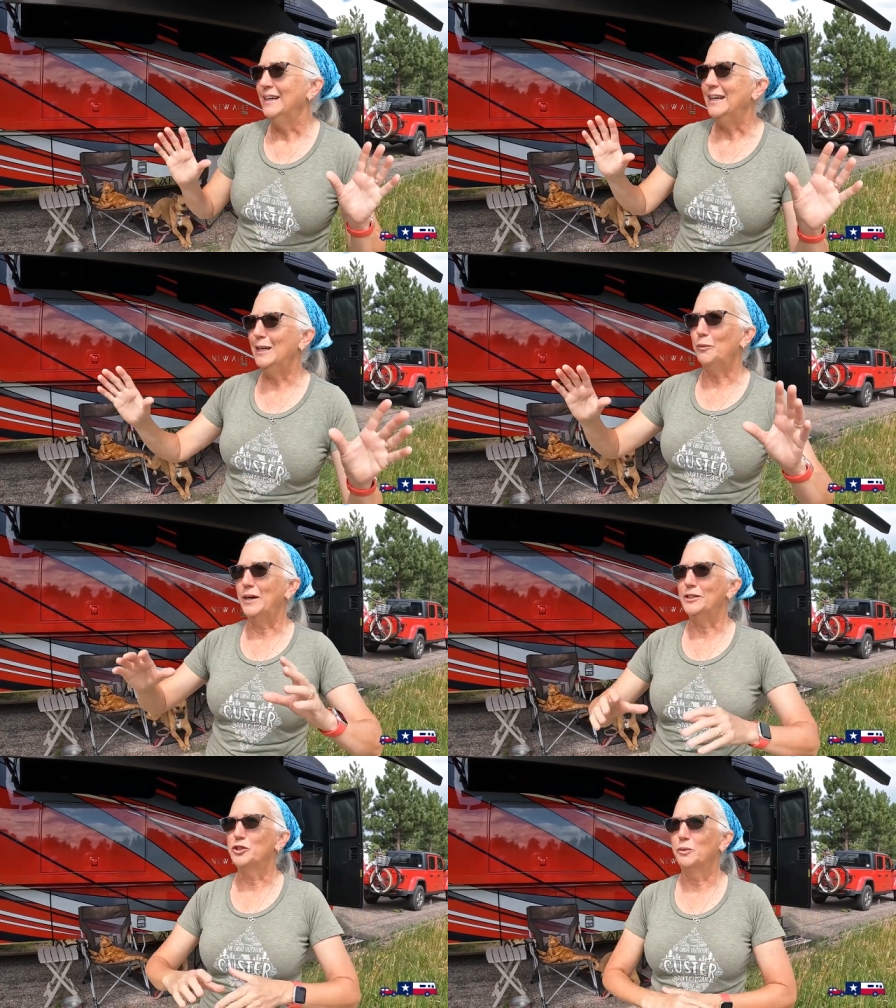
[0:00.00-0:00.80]

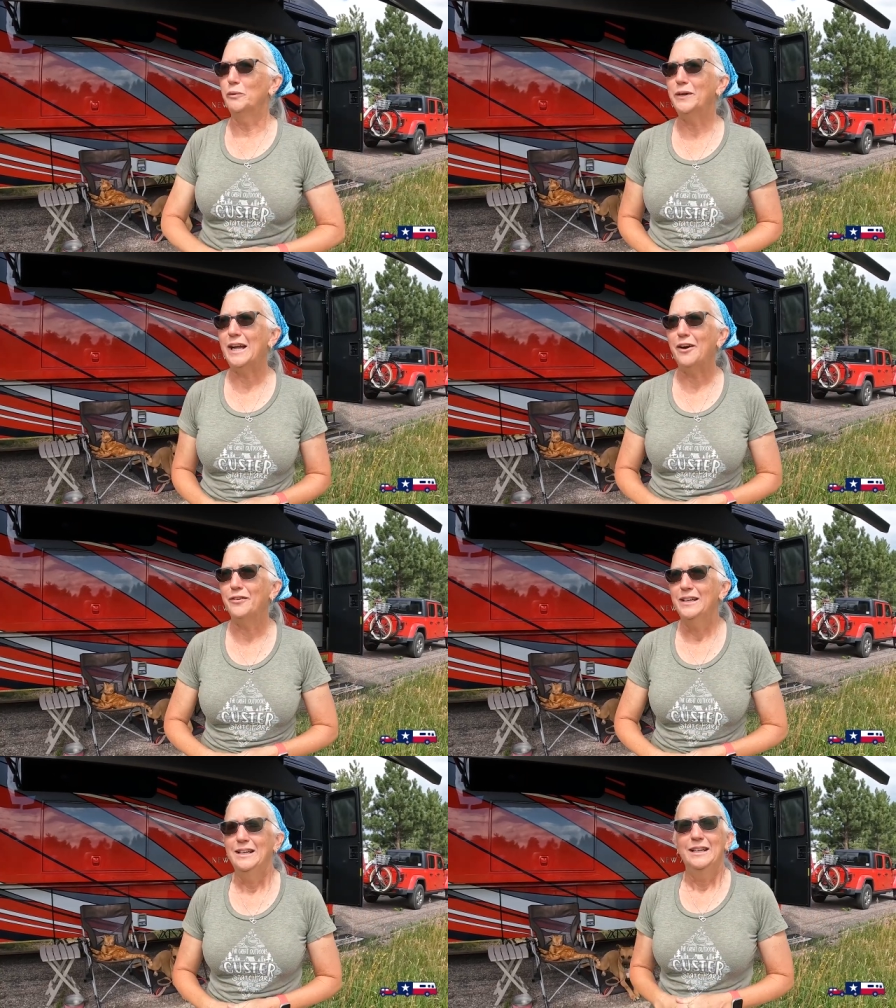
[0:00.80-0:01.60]
Anyway, so we went
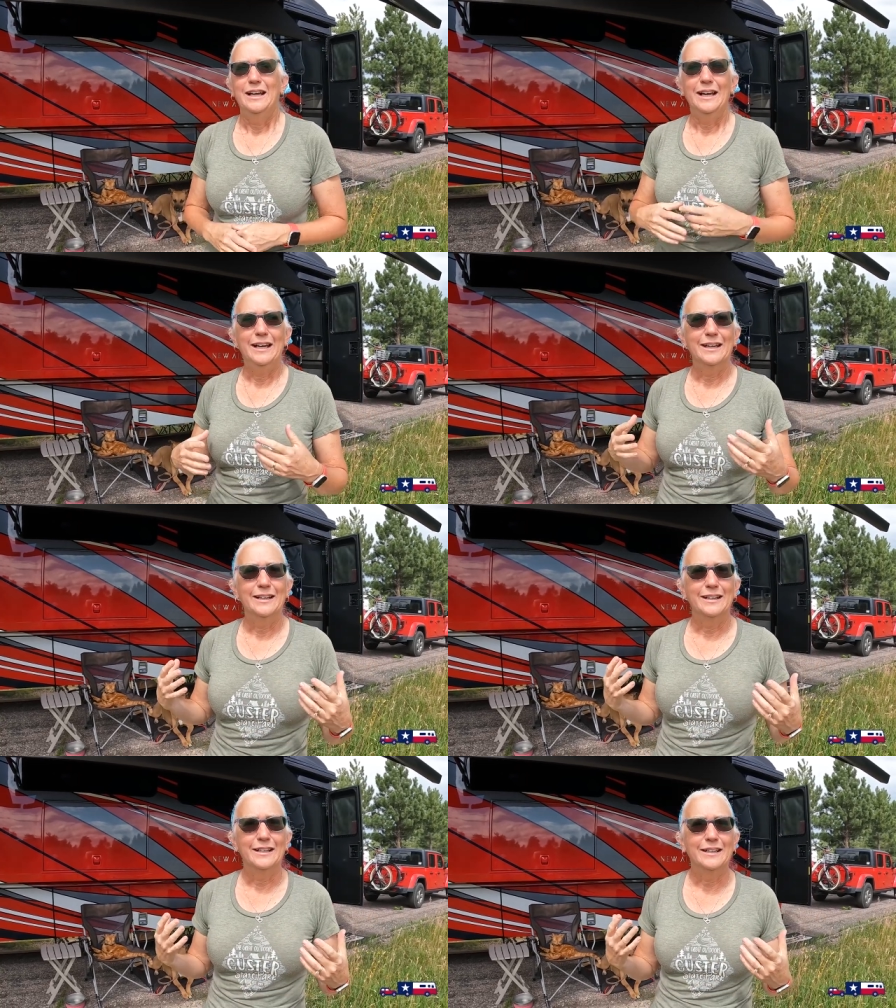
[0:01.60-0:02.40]
out and
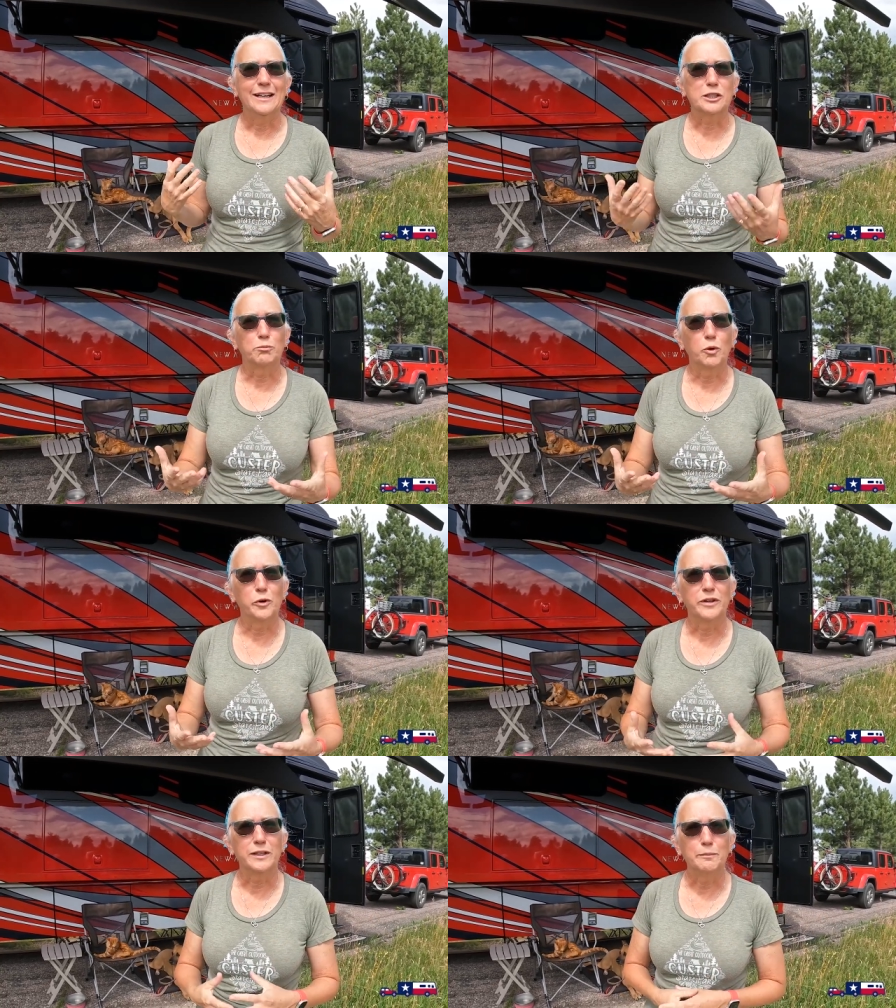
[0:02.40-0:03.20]
uh,
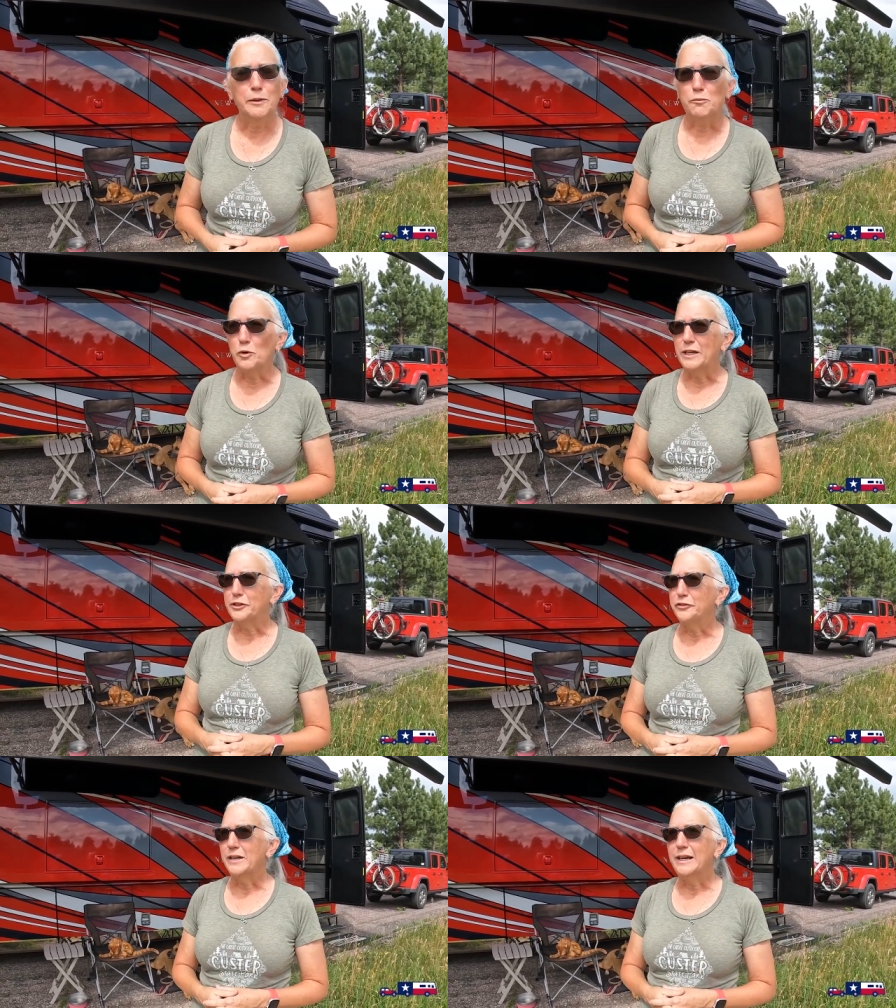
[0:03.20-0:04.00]
explored a little bit more
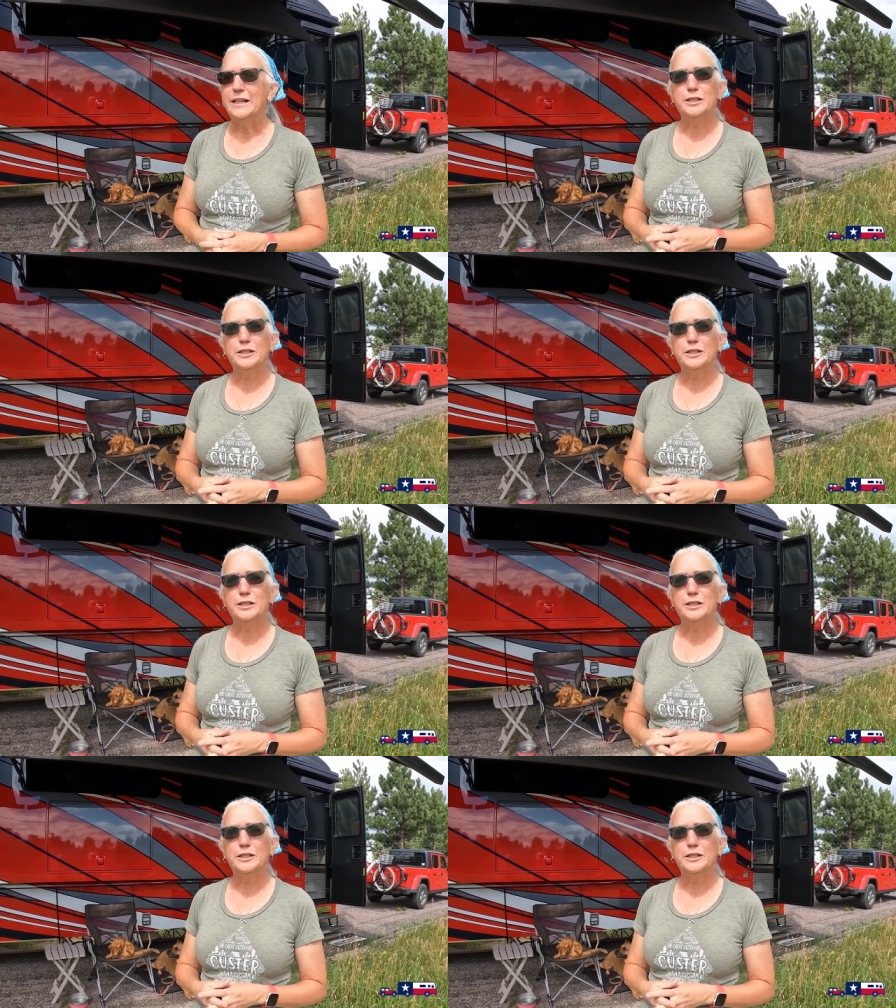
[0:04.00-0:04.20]
yesterday.